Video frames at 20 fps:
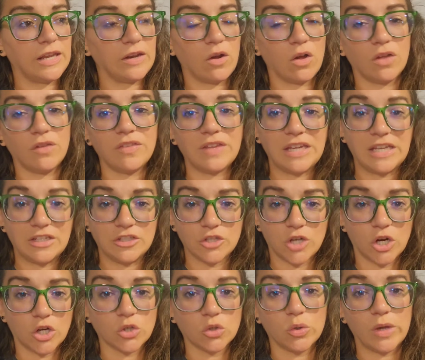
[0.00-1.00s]
and all the
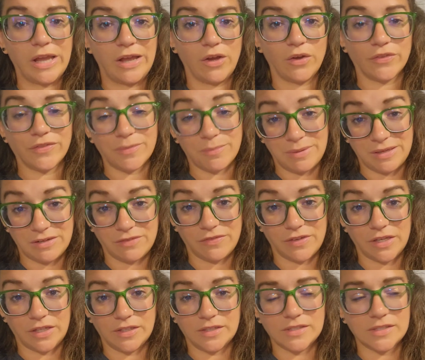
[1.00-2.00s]
internal health
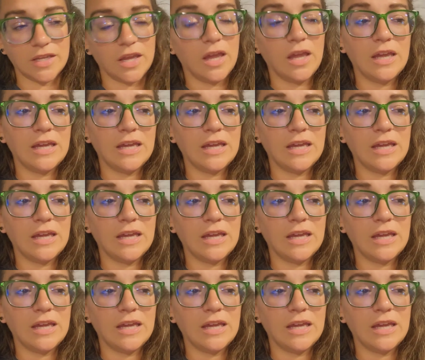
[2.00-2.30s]
benefits.